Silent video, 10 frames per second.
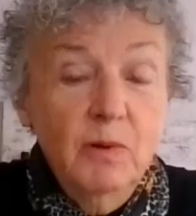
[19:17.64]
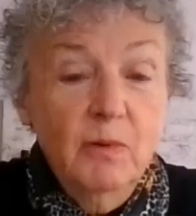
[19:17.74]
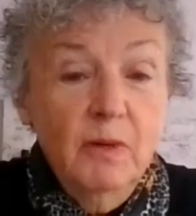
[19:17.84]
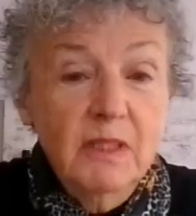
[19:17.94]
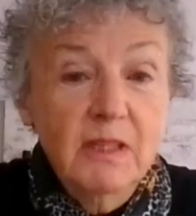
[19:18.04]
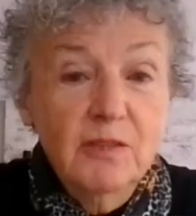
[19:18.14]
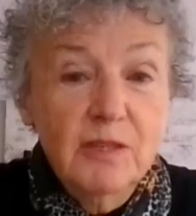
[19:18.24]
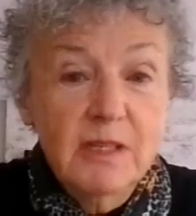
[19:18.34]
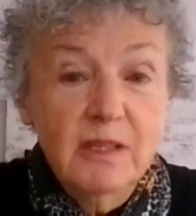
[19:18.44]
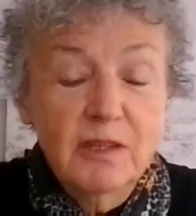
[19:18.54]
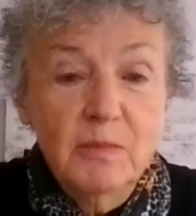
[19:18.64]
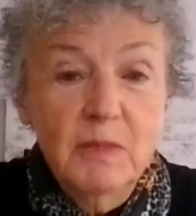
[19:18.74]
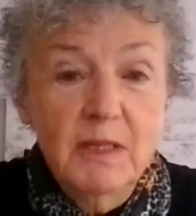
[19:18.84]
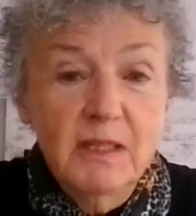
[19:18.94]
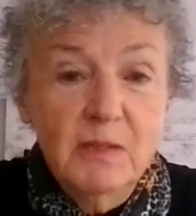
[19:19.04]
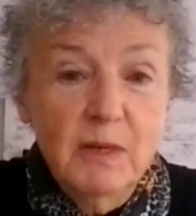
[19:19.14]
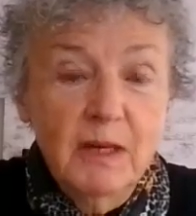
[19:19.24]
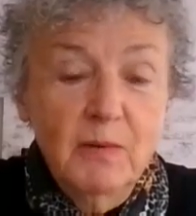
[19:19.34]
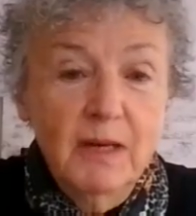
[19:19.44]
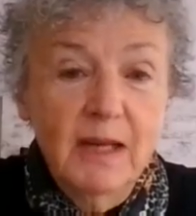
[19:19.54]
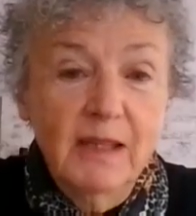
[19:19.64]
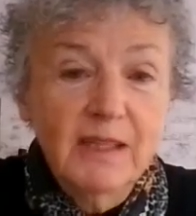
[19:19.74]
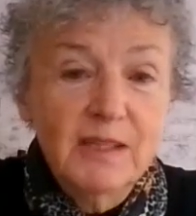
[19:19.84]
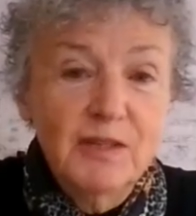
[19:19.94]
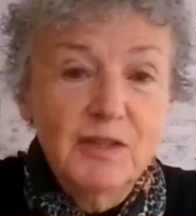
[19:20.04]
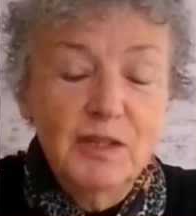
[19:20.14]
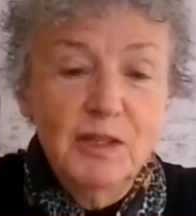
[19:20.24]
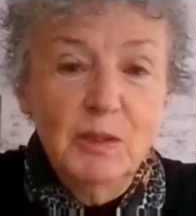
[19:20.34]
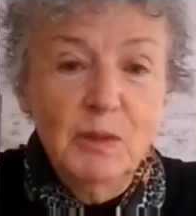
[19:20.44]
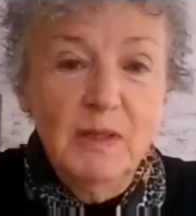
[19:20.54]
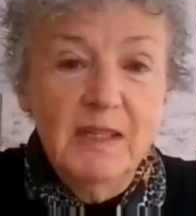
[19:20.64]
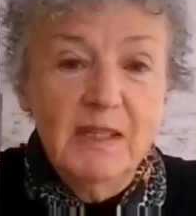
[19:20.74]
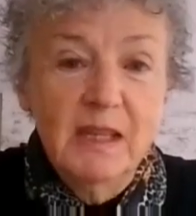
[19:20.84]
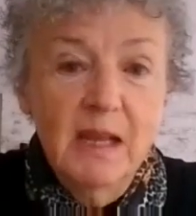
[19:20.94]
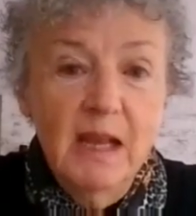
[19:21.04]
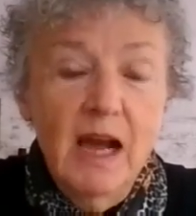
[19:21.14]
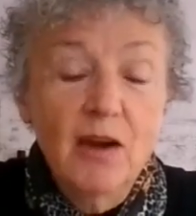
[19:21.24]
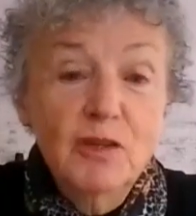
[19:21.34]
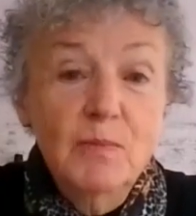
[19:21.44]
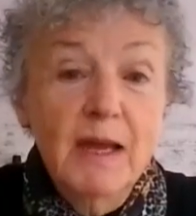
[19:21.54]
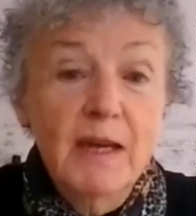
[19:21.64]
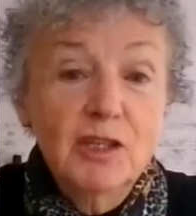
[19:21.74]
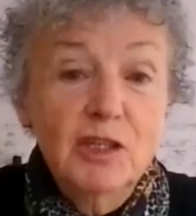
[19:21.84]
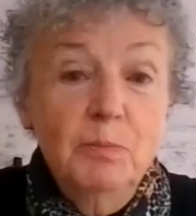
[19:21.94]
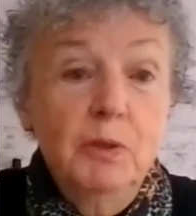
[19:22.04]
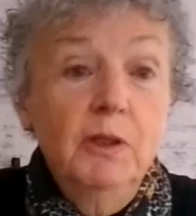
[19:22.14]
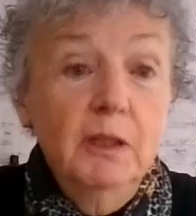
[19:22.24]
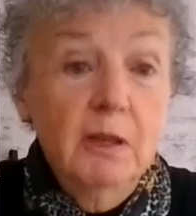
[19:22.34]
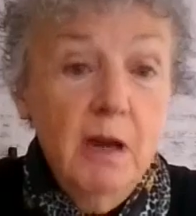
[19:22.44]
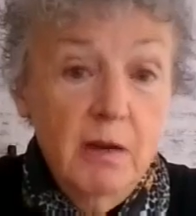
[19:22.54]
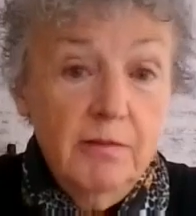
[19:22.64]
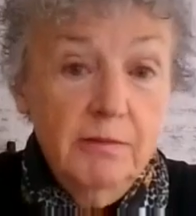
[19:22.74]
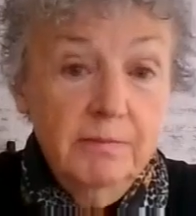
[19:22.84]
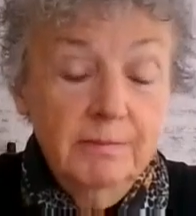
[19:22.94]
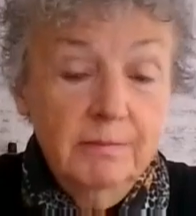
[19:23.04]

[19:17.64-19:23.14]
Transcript: what's interesting to me is when I listen to you is how you managed to pull it off.